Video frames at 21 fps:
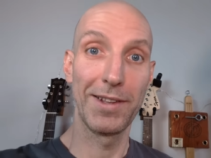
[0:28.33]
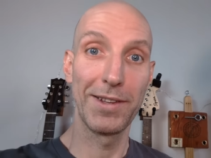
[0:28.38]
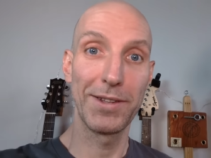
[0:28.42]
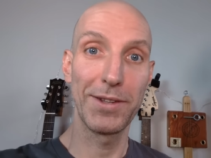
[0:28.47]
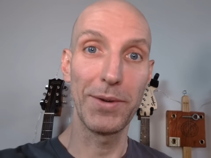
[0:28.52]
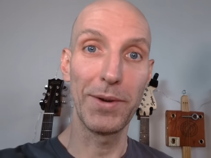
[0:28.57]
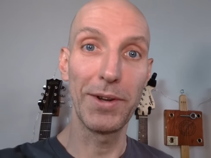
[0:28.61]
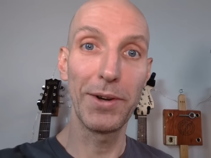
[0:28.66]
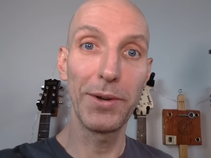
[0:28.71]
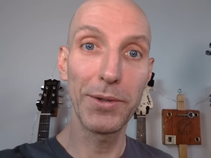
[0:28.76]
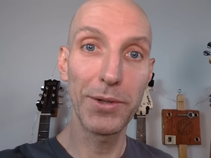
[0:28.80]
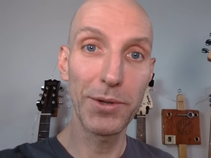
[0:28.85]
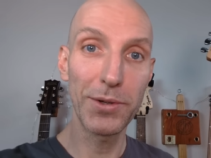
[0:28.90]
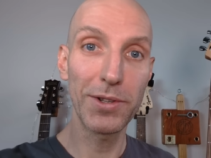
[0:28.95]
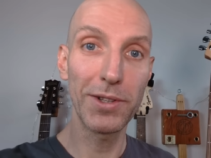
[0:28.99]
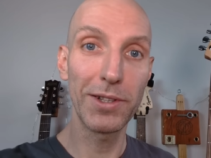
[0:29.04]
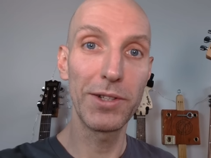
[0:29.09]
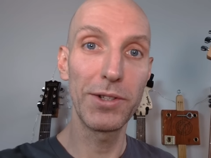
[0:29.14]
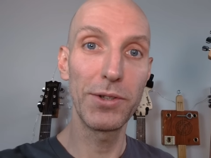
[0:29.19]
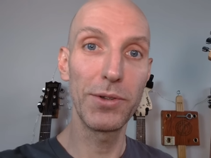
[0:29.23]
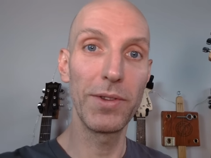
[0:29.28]
So I don't
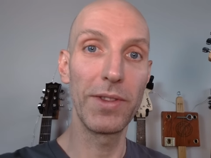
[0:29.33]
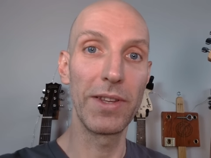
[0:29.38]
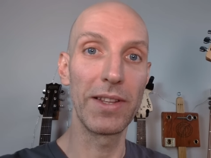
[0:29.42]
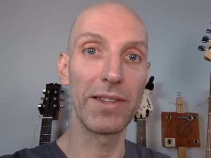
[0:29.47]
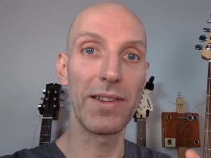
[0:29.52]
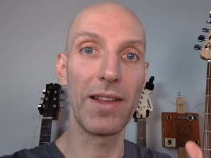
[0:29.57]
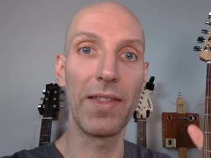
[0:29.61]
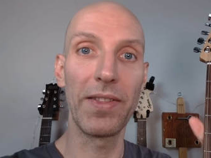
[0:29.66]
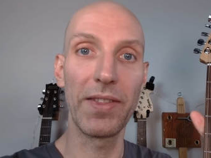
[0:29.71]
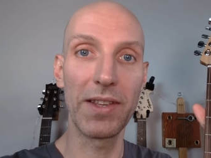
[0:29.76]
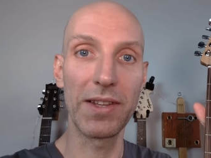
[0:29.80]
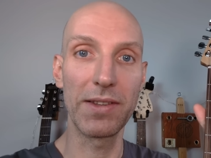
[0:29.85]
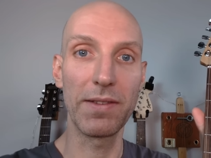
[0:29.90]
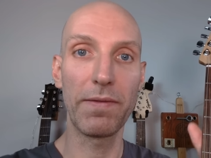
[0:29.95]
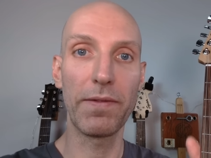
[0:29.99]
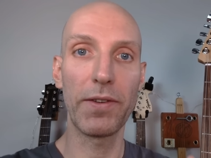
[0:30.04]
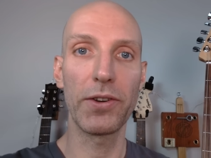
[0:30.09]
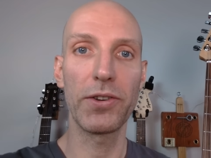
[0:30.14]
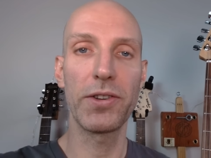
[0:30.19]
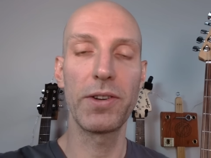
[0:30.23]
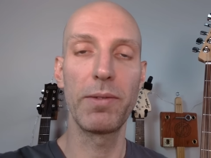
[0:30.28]
usually do this on these
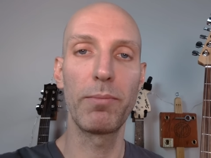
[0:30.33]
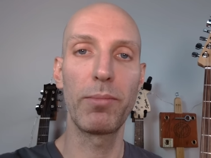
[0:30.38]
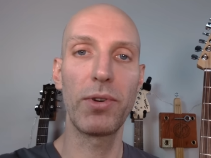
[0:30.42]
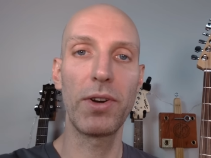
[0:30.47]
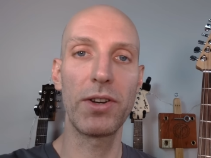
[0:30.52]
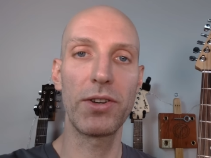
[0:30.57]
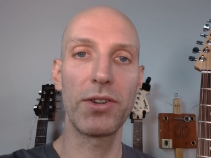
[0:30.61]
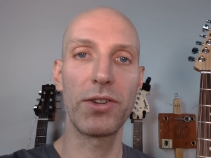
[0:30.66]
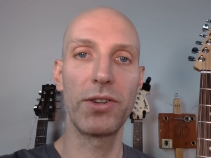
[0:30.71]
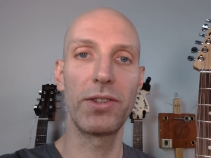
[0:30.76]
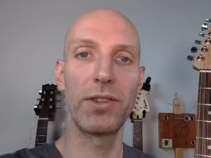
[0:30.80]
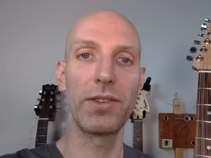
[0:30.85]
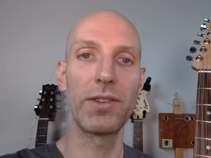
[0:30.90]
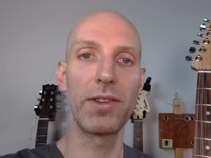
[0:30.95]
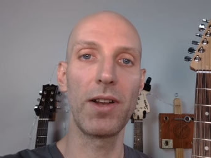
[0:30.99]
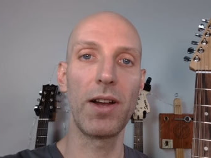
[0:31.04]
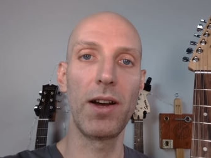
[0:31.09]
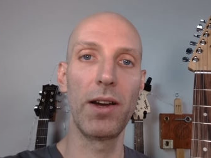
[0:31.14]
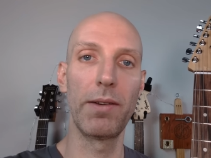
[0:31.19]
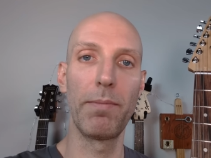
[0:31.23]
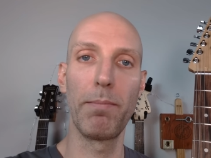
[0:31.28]
first impressions
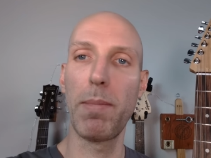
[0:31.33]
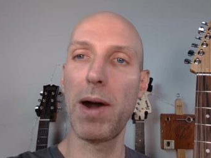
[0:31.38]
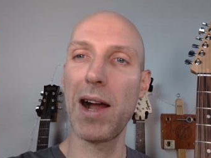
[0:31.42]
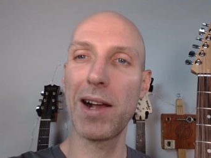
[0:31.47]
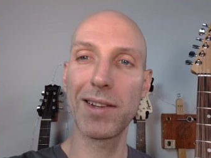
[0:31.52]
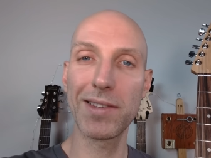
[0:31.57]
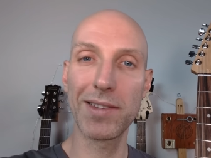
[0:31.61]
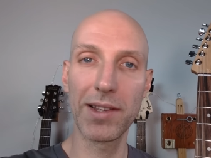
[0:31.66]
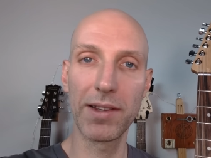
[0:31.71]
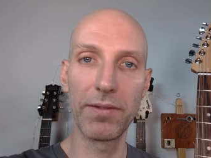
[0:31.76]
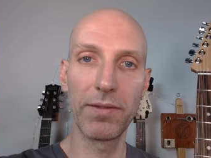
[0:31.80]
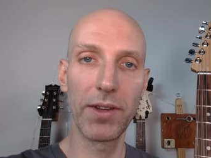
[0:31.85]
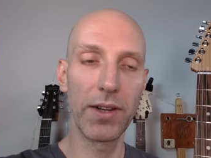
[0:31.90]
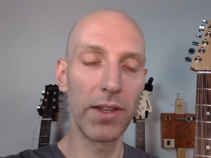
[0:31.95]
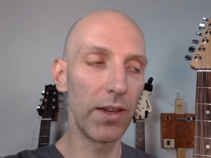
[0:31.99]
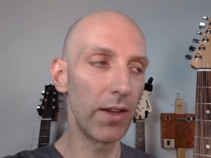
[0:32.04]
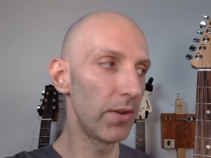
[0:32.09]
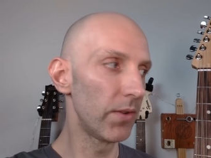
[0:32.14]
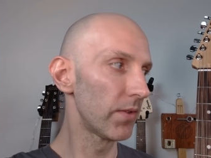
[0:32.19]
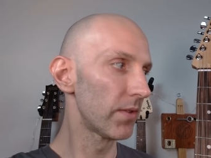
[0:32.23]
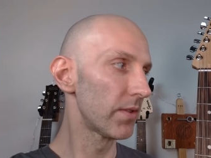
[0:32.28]
unboxing
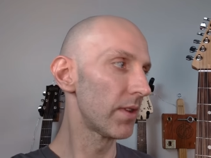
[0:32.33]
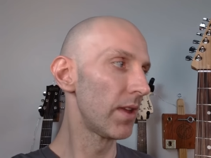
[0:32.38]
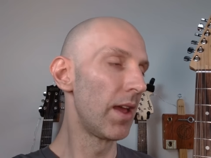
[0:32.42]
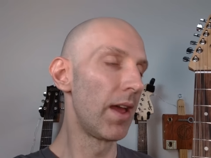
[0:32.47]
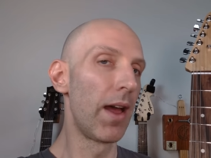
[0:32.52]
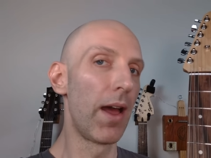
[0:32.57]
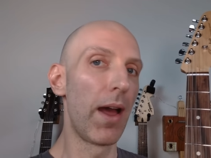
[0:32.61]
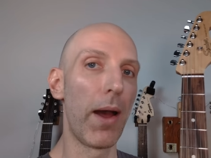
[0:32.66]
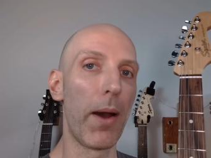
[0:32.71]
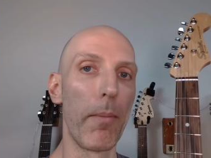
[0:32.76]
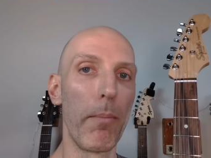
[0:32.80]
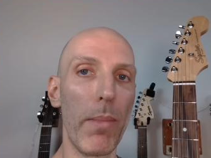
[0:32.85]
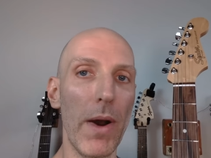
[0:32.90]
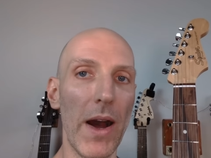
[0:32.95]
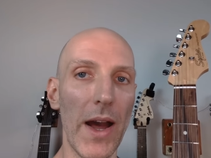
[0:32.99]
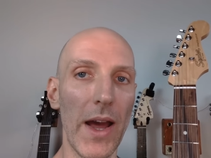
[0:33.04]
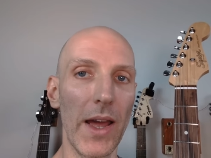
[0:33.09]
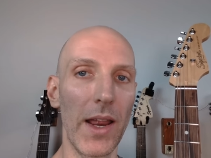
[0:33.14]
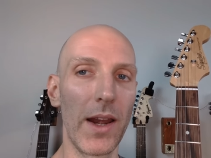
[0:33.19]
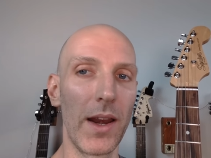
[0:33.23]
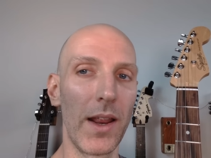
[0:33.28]
videos,
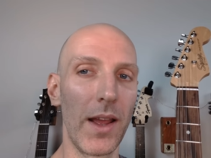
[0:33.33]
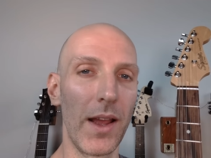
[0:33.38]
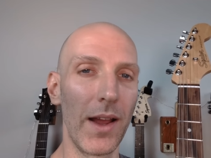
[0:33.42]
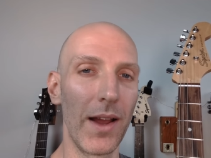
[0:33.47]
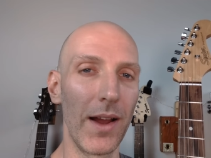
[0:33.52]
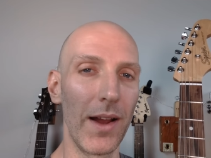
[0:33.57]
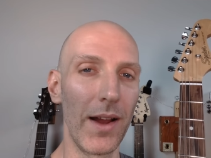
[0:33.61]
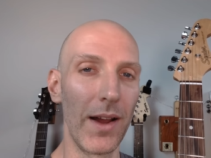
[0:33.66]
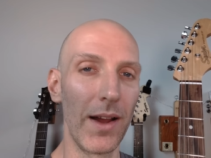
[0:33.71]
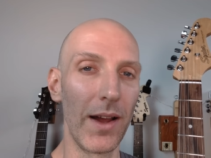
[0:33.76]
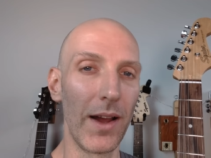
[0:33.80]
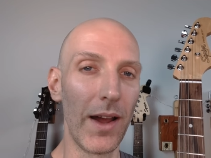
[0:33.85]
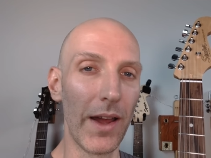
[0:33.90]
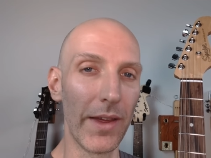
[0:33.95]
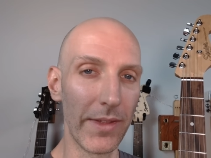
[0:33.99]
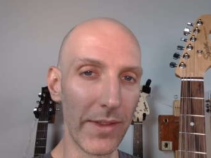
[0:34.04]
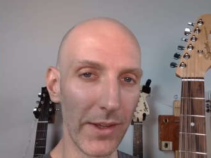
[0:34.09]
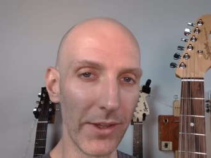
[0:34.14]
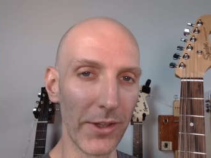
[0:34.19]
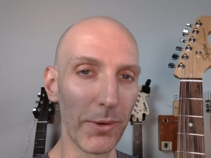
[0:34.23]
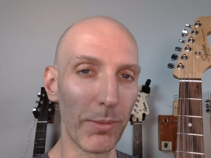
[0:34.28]
but I
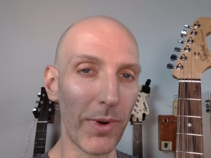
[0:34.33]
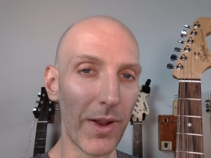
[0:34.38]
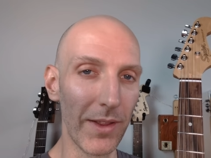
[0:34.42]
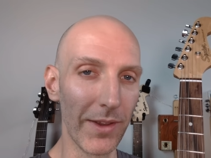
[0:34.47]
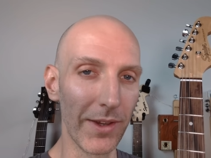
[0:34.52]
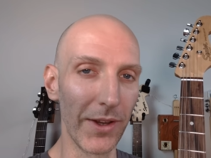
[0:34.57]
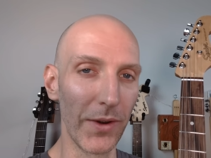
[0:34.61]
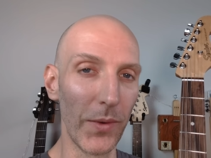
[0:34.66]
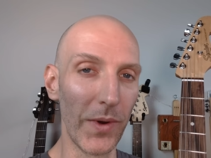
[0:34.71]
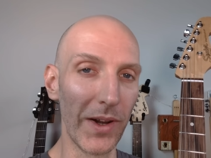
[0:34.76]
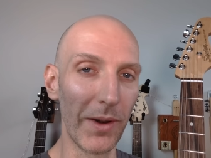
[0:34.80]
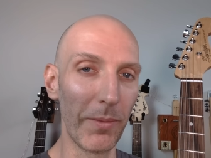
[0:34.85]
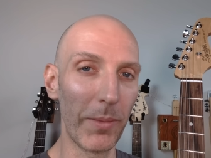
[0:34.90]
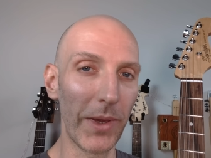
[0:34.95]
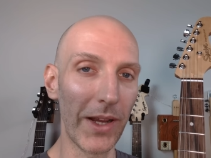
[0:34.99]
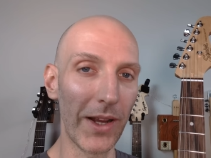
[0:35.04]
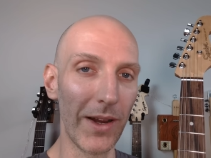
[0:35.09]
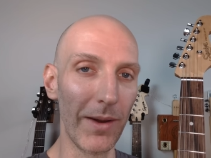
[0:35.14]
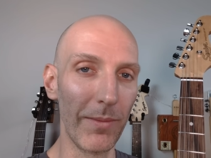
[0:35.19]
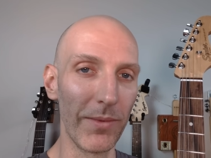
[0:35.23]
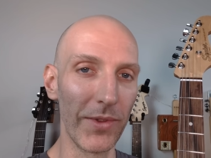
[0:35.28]
think you're probably going to want to
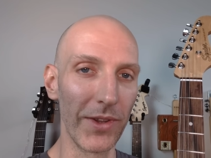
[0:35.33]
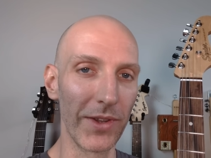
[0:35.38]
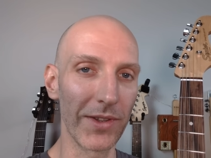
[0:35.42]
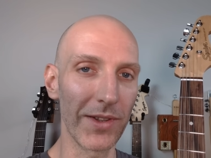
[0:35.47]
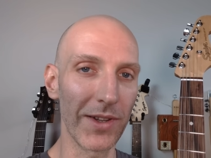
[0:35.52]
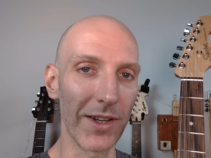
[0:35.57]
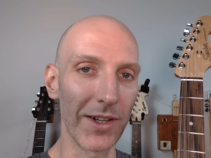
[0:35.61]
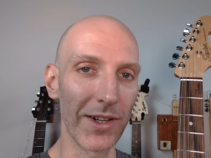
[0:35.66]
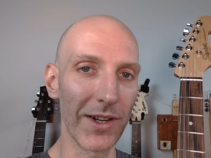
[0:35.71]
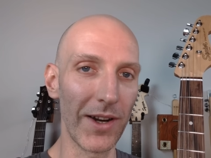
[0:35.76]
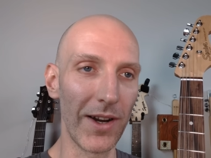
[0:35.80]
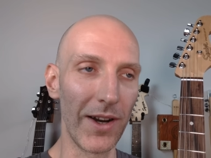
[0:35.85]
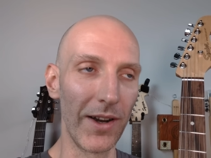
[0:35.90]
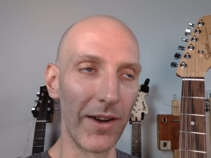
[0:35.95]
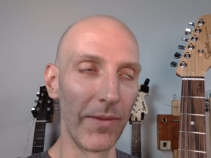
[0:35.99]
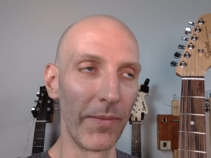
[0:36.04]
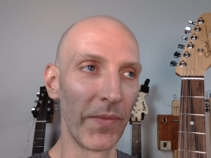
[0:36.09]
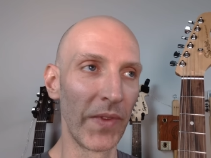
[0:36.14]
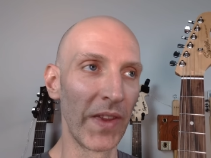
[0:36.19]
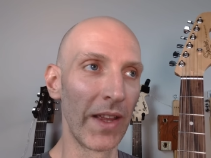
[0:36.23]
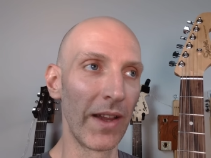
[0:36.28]
pick up this guitar.
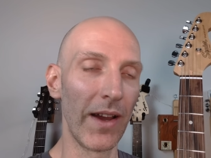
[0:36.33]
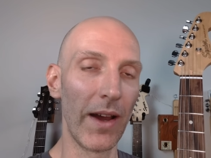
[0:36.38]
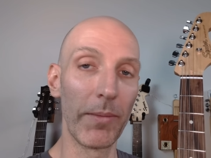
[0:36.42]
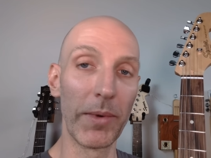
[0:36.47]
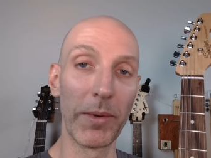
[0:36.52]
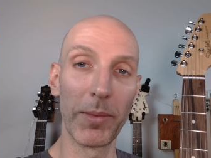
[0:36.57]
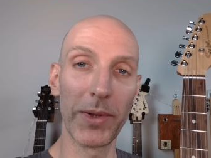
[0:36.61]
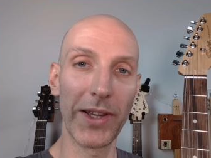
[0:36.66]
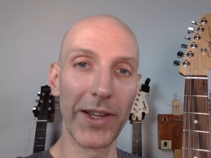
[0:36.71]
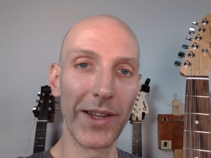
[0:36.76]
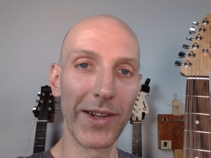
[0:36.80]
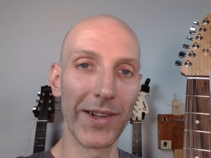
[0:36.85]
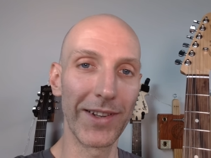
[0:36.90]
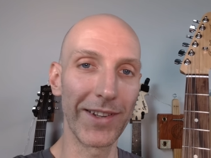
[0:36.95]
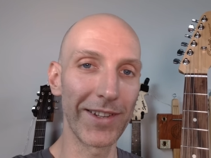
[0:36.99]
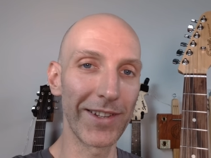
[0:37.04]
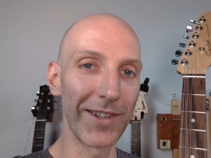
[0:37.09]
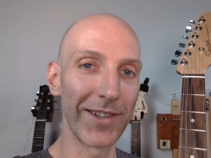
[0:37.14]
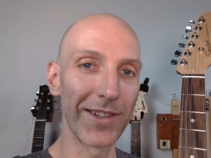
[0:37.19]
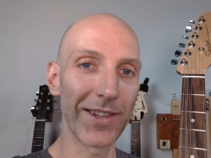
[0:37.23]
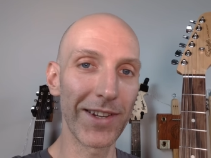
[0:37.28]
I've been playing it
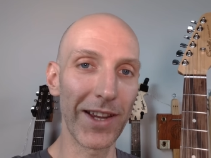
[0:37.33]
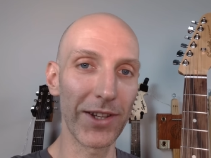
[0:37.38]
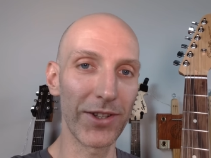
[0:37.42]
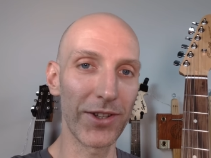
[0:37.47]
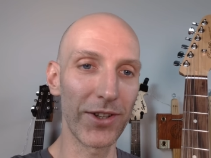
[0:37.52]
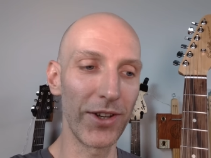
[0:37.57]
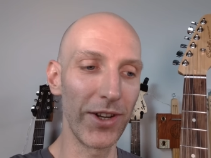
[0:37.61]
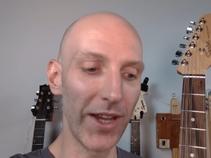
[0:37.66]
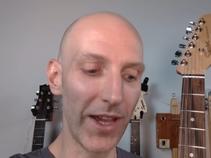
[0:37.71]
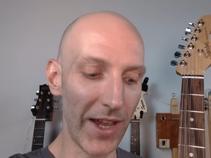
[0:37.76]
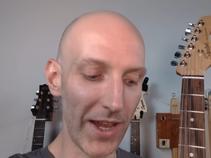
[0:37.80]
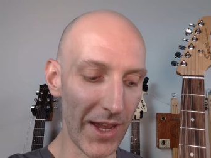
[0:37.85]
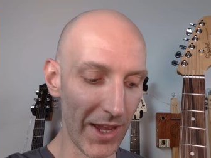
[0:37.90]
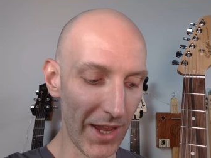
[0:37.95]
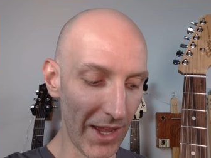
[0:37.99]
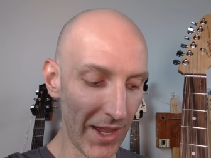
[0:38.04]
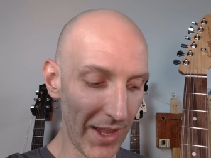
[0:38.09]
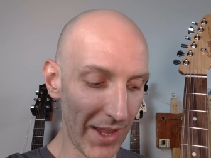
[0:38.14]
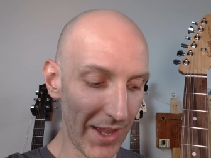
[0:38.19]
since yesterday.